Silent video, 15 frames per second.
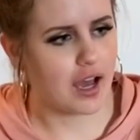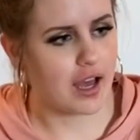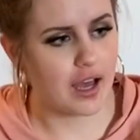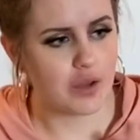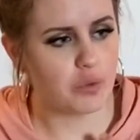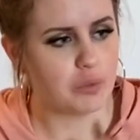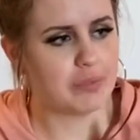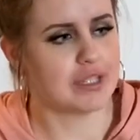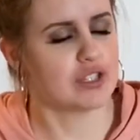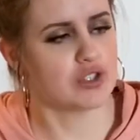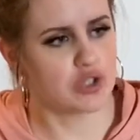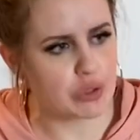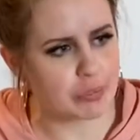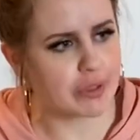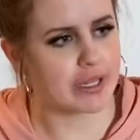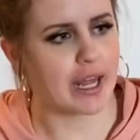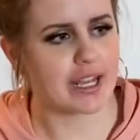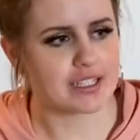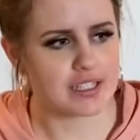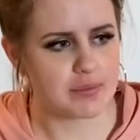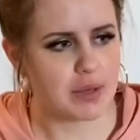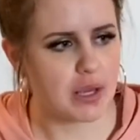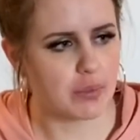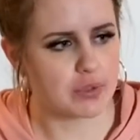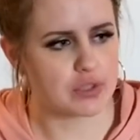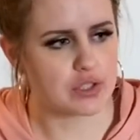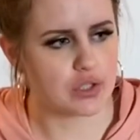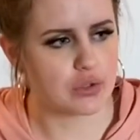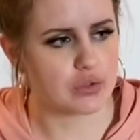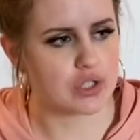it would be super nice to be able
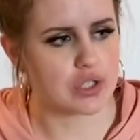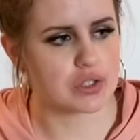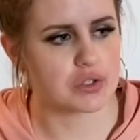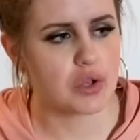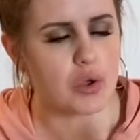to just